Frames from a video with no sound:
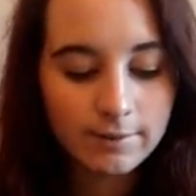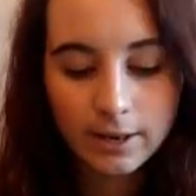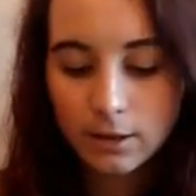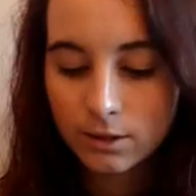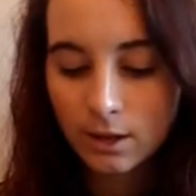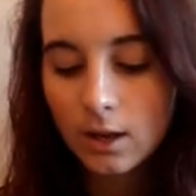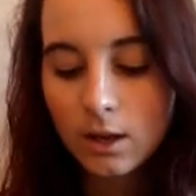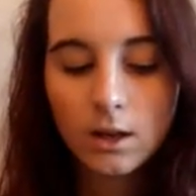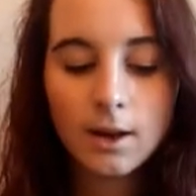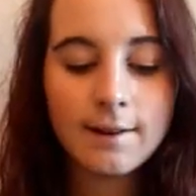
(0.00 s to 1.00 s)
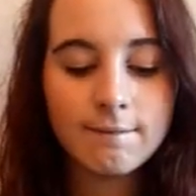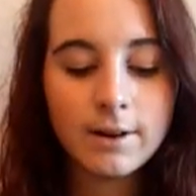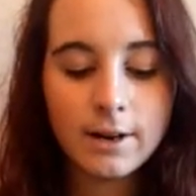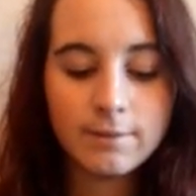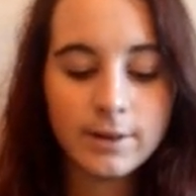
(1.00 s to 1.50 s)
very thick and
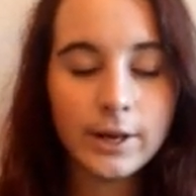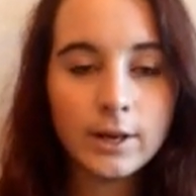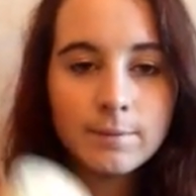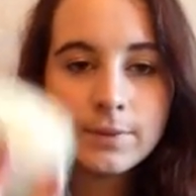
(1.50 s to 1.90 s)
very, very